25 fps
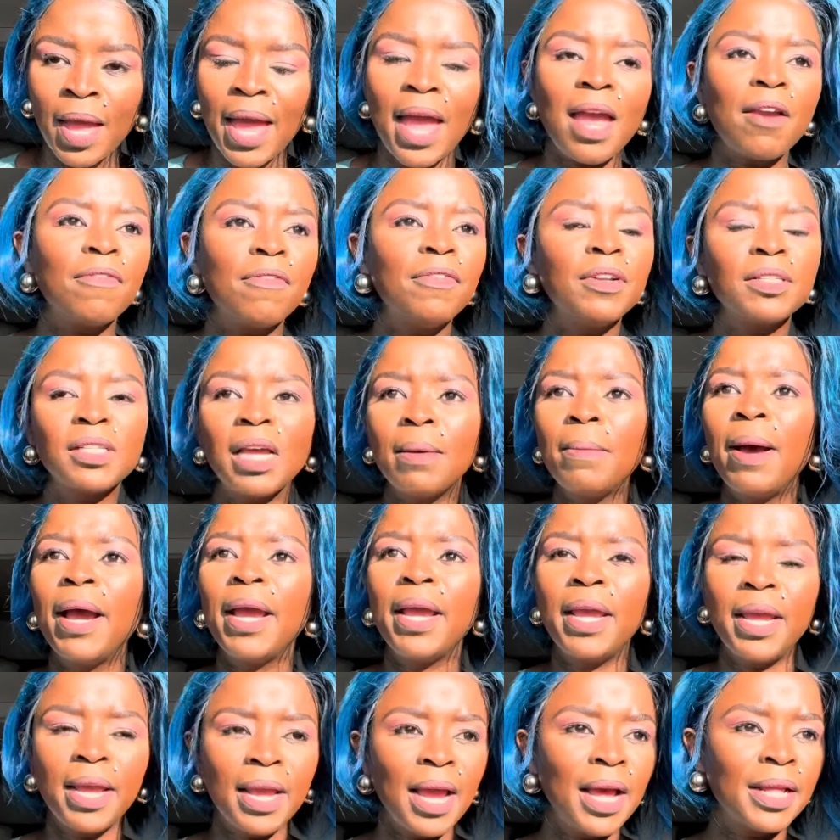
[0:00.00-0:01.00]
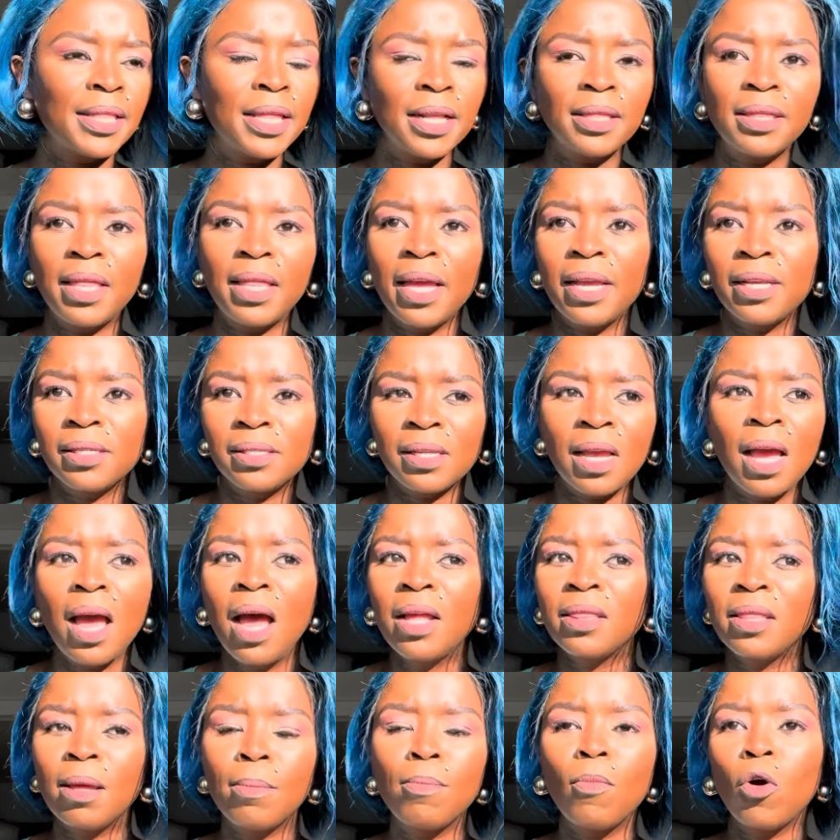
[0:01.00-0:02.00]
Every time I hear that there is
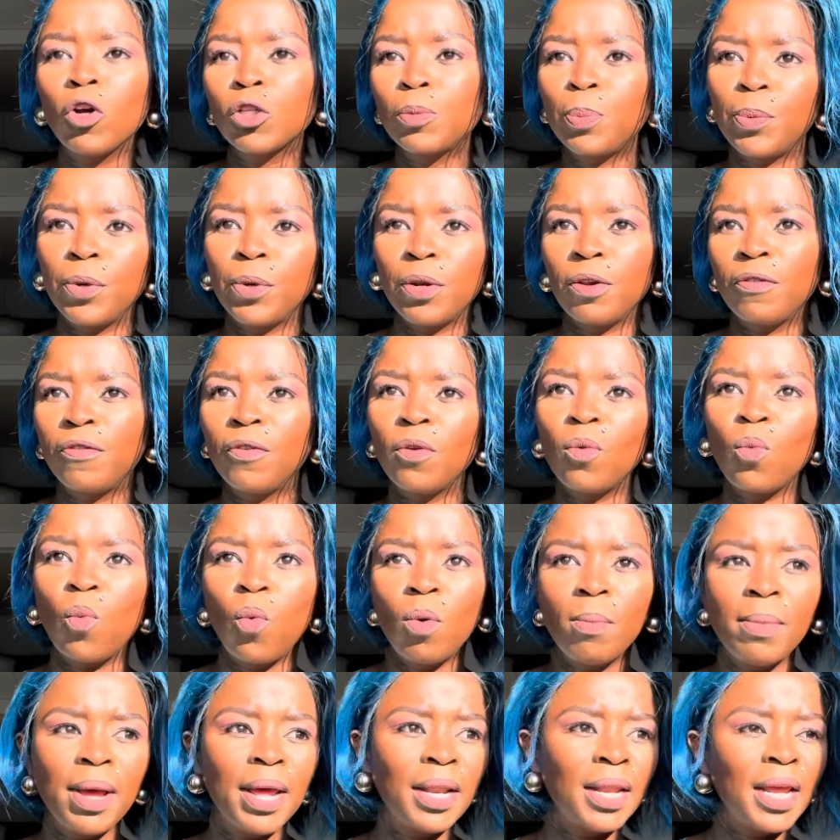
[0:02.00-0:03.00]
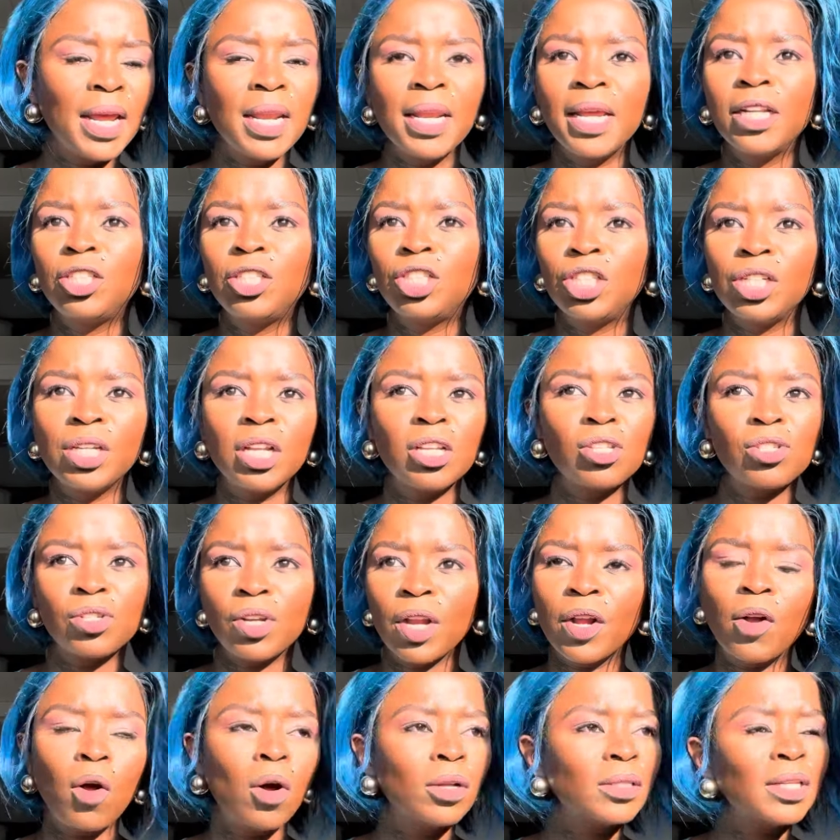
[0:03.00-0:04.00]
the most beautiful woman in the Guinness
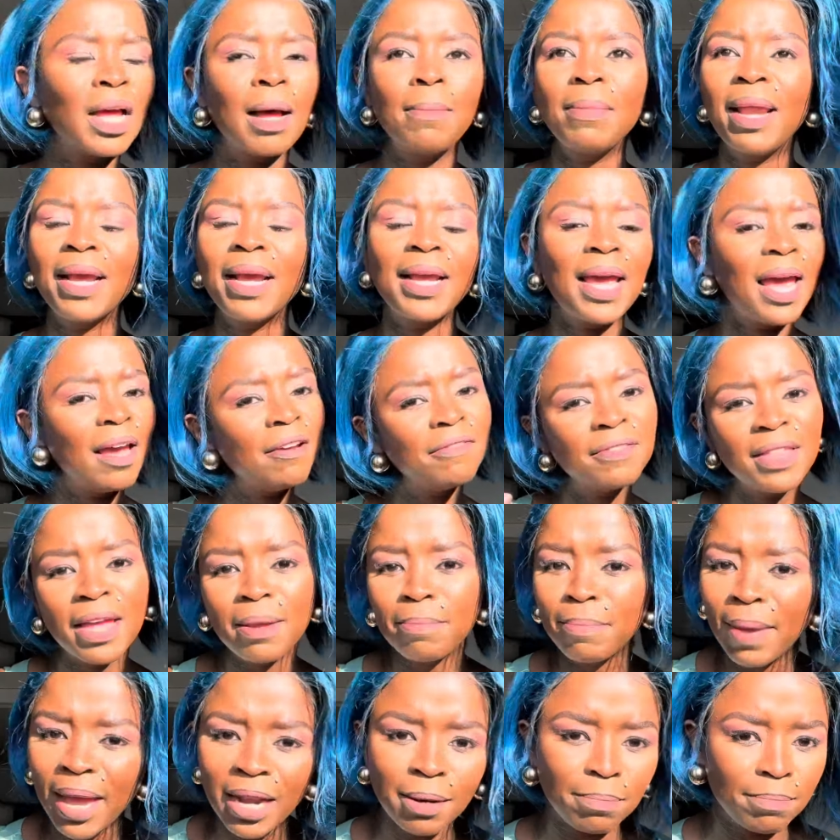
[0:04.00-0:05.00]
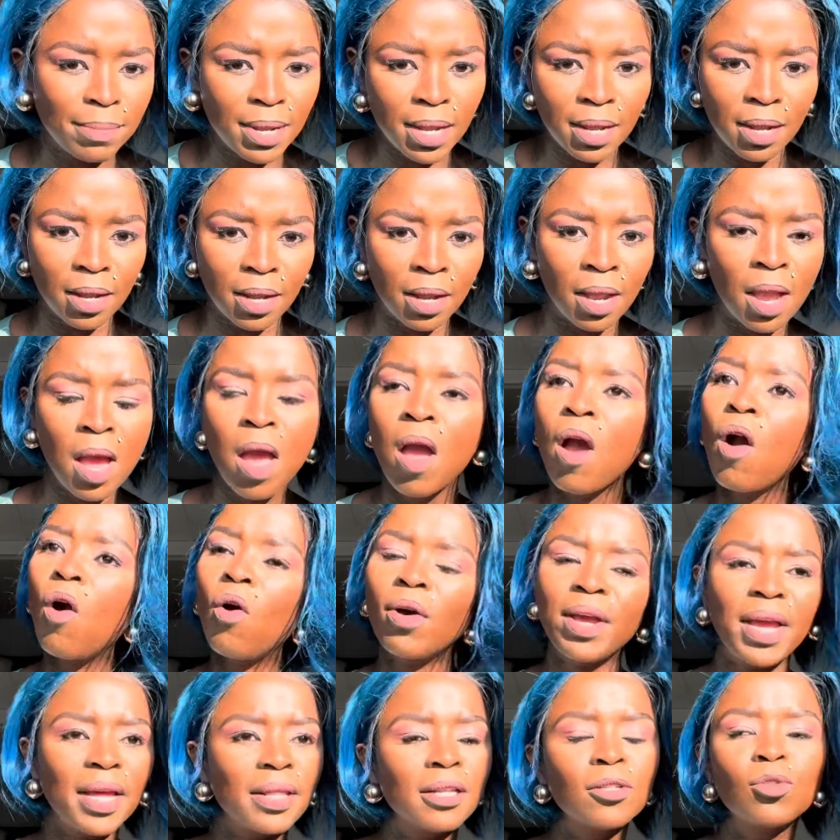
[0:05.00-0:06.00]
record, I'm like, have they met me?
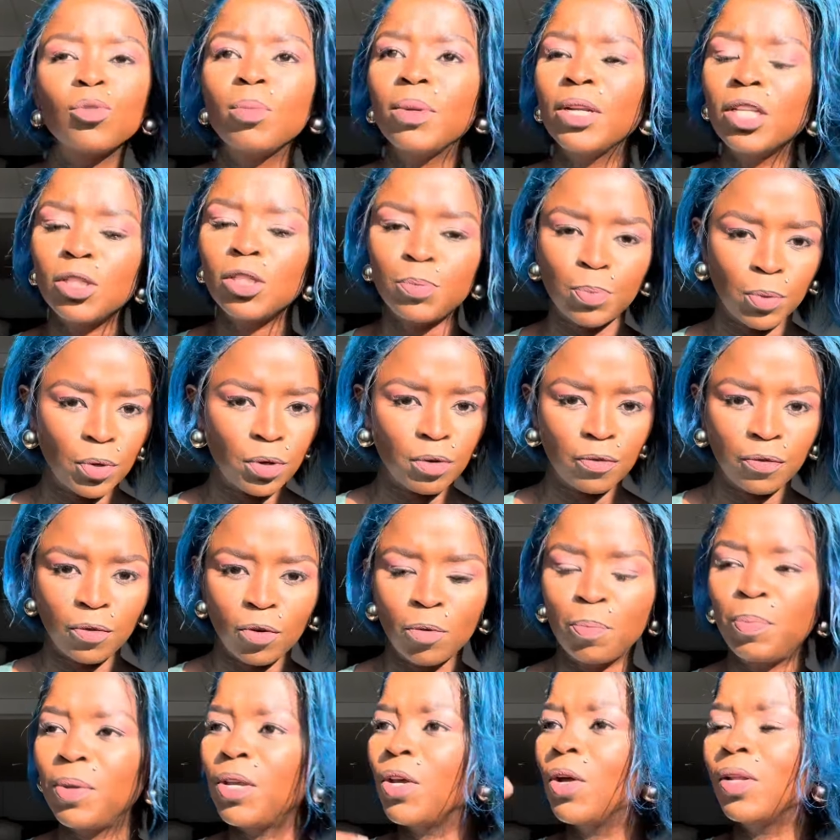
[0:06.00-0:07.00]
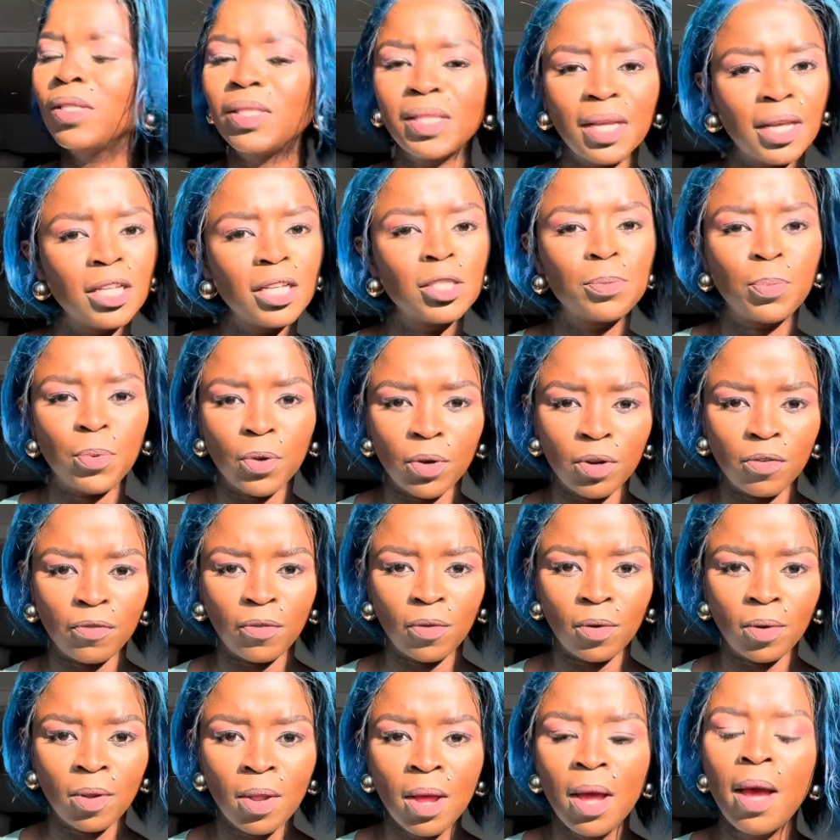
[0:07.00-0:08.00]
Okay, this woman is beautiful. Beyonce is
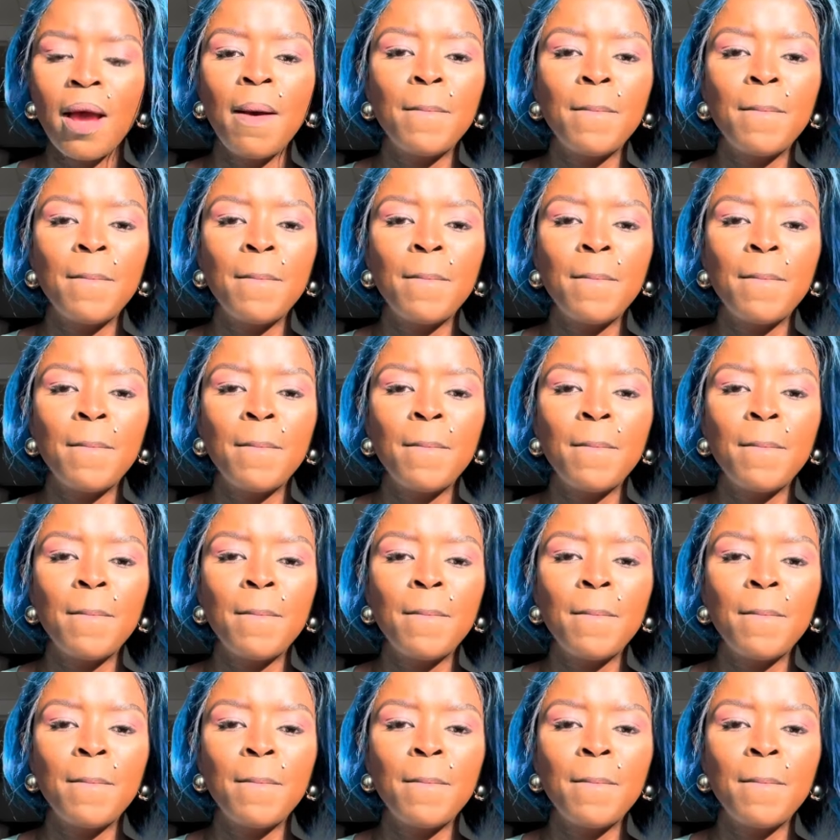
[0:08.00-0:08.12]
beautiful.